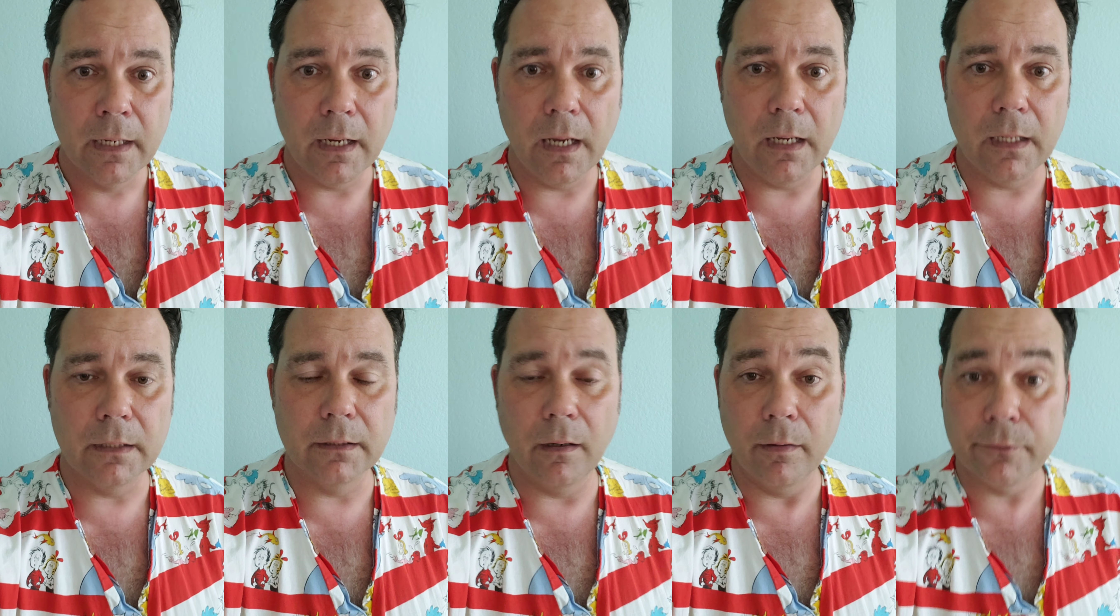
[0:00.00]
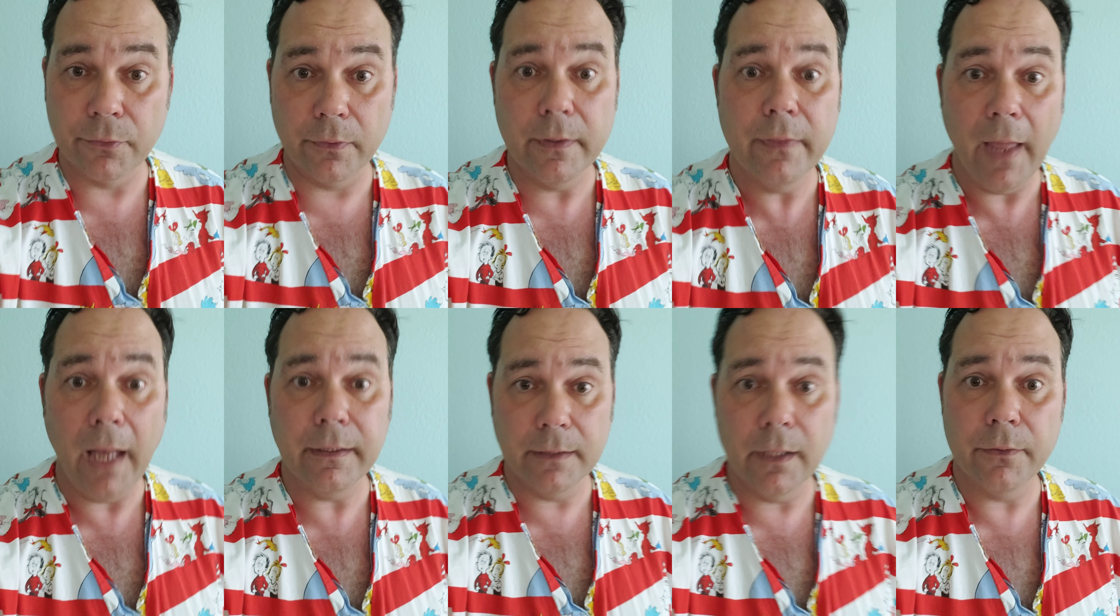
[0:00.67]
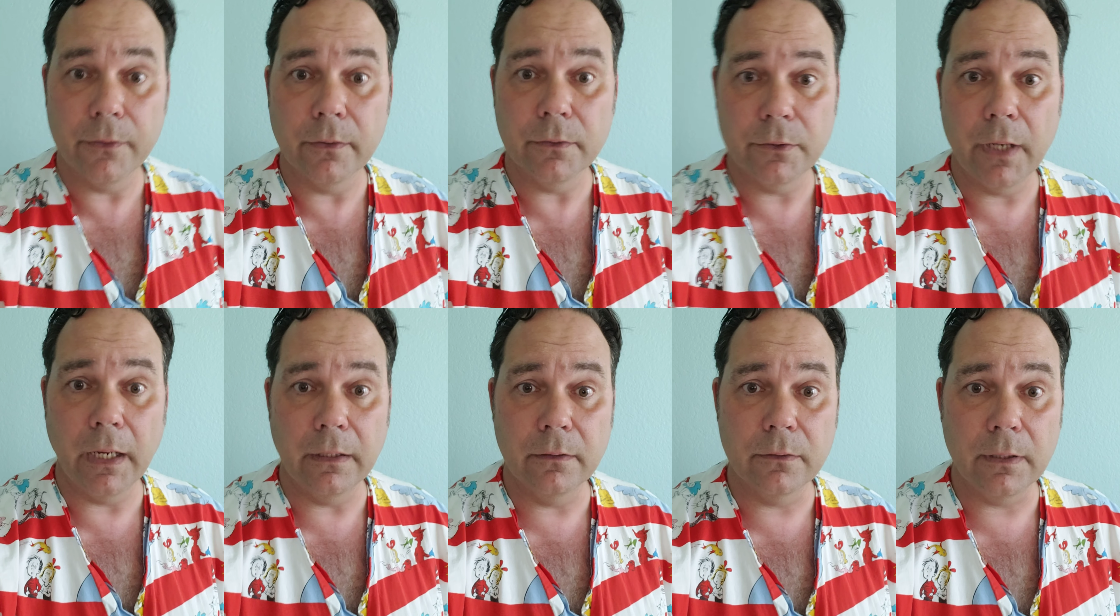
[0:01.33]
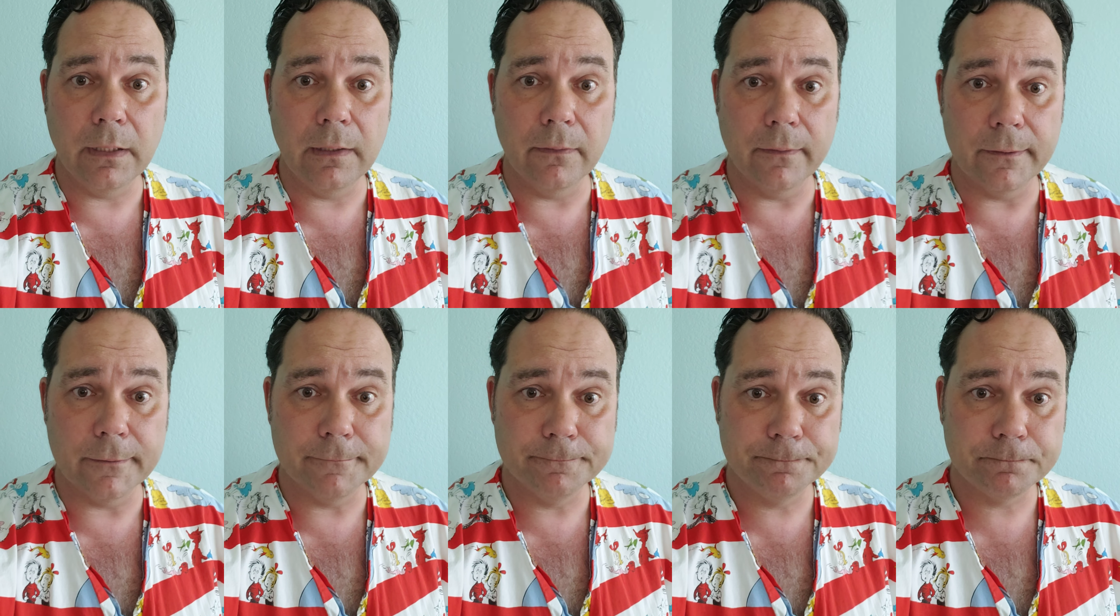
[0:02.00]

Uh, largely, that doesn't change either